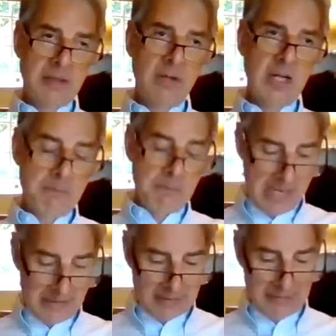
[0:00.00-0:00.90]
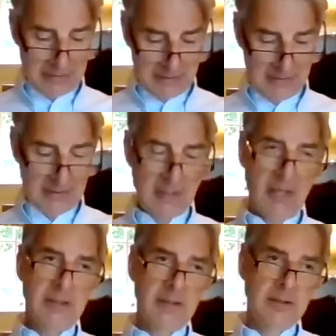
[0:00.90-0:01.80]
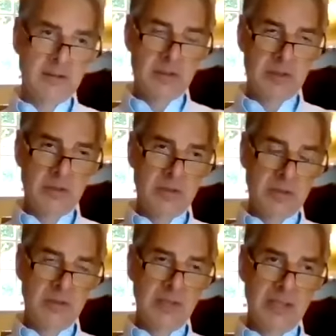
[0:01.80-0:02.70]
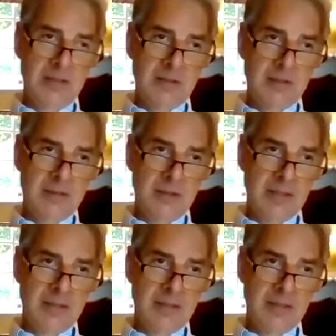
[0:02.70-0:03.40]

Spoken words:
the very best in the young to the industry?